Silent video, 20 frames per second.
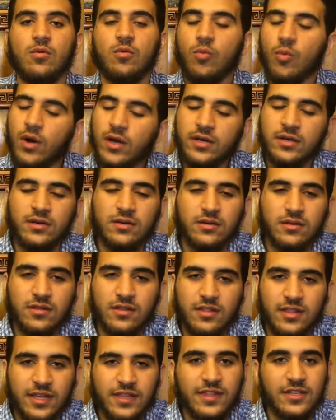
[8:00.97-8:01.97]
One
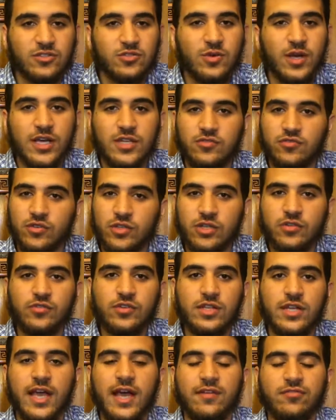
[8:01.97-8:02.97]
thing that you guys really,
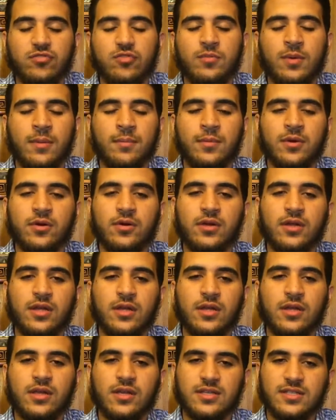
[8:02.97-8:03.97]
really have to remember
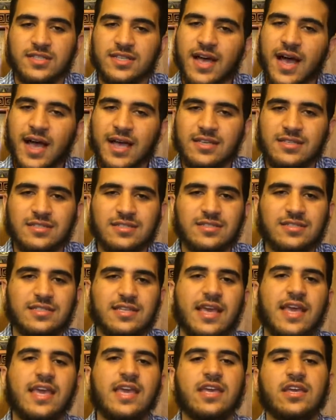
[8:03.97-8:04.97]
is, guys,
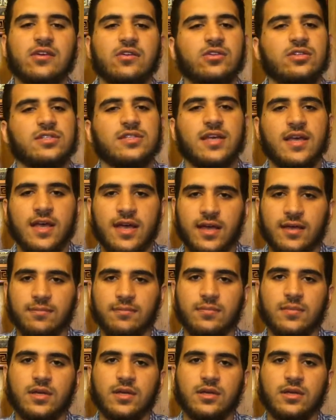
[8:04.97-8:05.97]
take your time.
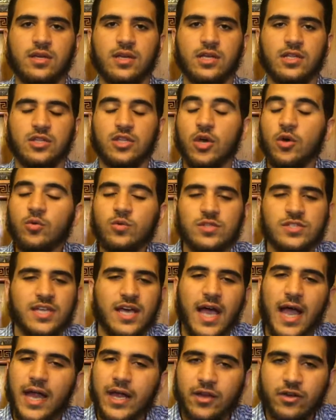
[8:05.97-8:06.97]
Don't
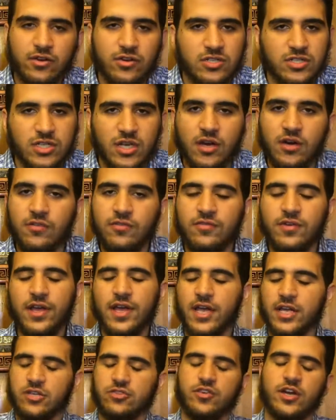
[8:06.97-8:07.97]
tire yourself
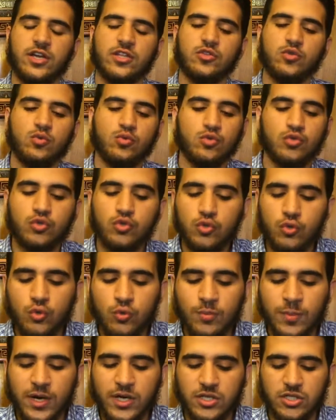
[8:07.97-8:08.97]
and try to do
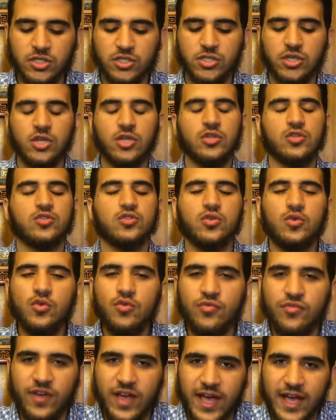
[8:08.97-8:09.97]
too much
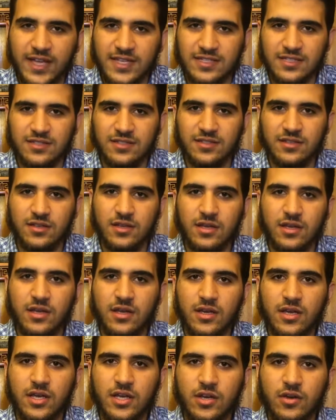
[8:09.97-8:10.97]
too fast.
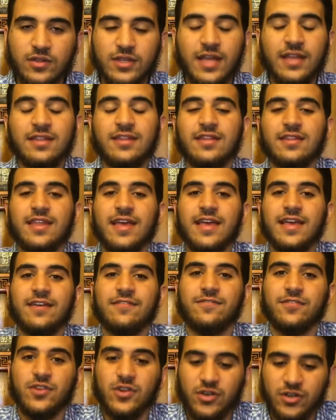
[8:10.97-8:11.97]
You know, at the end of the day,
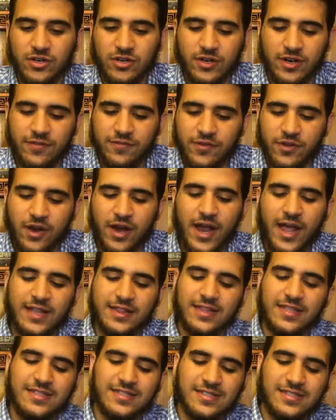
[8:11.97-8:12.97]
if you're
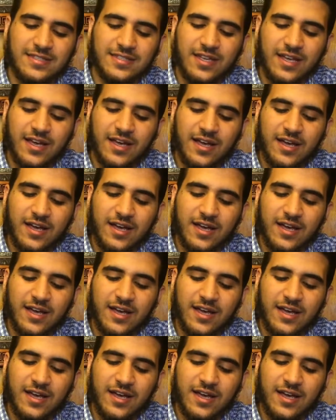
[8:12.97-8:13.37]
at this